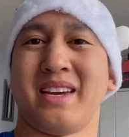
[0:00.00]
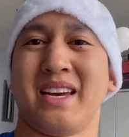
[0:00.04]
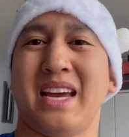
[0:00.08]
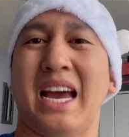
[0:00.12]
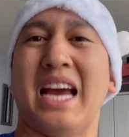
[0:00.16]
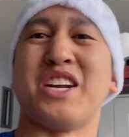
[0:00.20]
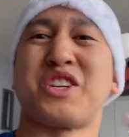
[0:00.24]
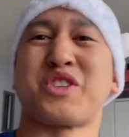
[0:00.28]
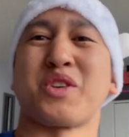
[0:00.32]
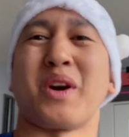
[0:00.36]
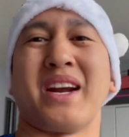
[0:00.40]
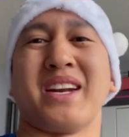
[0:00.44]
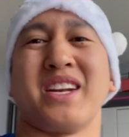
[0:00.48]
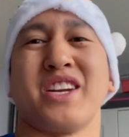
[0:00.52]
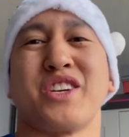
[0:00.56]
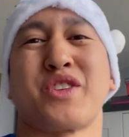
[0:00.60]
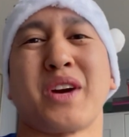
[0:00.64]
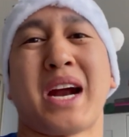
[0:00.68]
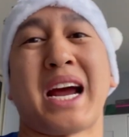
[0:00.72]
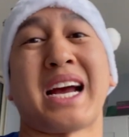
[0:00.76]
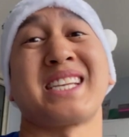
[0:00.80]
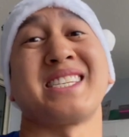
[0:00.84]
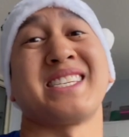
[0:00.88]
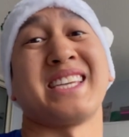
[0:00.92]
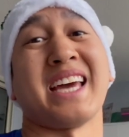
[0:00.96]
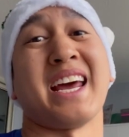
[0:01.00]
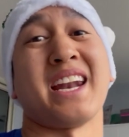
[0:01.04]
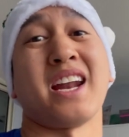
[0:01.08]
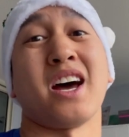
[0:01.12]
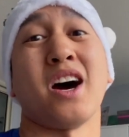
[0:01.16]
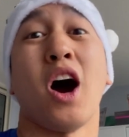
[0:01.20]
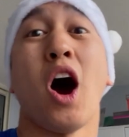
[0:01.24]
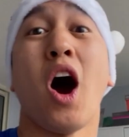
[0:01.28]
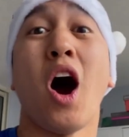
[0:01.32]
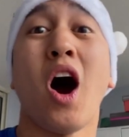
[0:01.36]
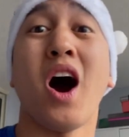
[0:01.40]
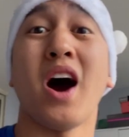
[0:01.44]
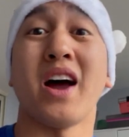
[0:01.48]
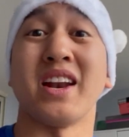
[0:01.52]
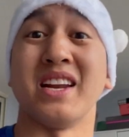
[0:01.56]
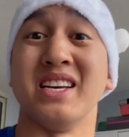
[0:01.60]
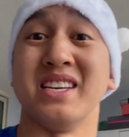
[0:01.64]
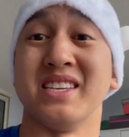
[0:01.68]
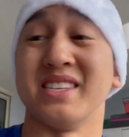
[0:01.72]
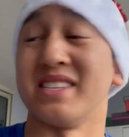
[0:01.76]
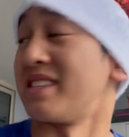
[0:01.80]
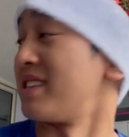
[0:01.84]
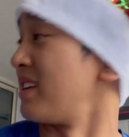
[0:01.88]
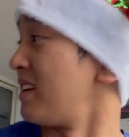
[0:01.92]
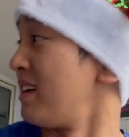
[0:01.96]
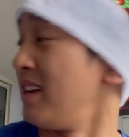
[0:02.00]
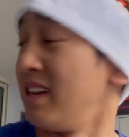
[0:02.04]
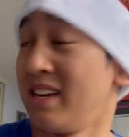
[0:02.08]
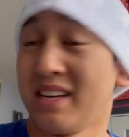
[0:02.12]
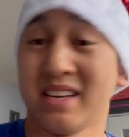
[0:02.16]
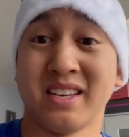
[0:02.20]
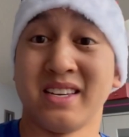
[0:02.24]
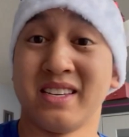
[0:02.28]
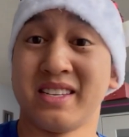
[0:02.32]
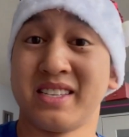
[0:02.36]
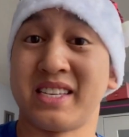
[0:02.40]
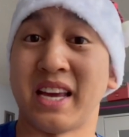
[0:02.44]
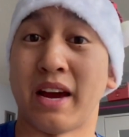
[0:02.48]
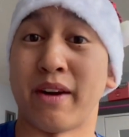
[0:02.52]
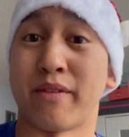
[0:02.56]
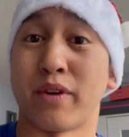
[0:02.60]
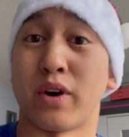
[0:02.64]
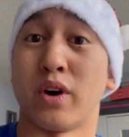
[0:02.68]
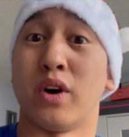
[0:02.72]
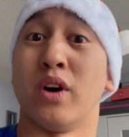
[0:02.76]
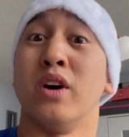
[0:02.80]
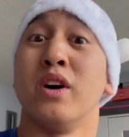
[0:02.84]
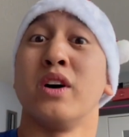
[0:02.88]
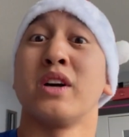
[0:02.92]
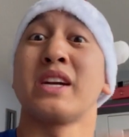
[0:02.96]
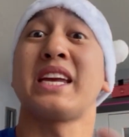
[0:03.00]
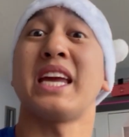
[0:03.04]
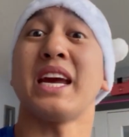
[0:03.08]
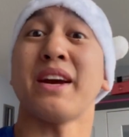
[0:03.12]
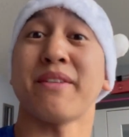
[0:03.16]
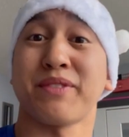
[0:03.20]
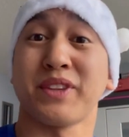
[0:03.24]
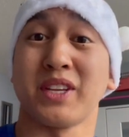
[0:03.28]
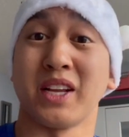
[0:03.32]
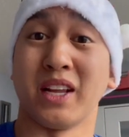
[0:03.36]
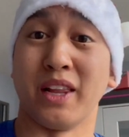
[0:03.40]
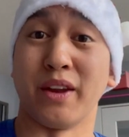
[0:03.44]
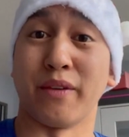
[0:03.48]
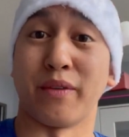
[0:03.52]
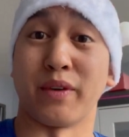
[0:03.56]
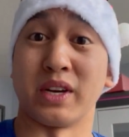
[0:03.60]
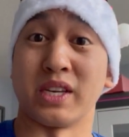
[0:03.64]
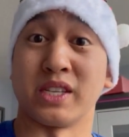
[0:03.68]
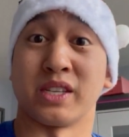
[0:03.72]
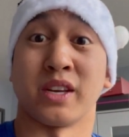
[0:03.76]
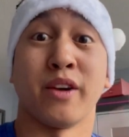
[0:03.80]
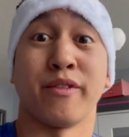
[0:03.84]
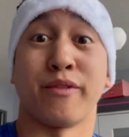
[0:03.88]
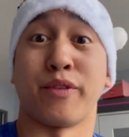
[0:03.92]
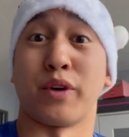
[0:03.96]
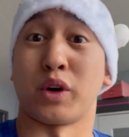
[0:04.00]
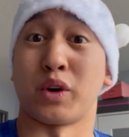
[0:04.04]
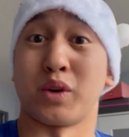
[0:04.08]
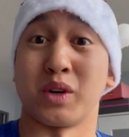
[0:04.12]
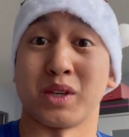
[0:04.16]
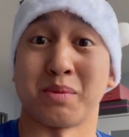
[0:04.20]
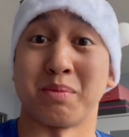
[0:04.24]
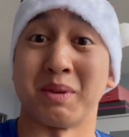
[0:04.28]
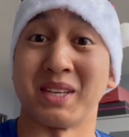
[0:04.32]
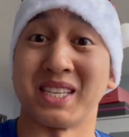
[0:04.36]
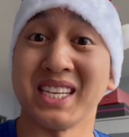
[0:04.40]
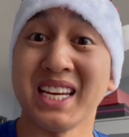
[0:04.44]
and trying to track Santa on his several gift deliveries for Christmas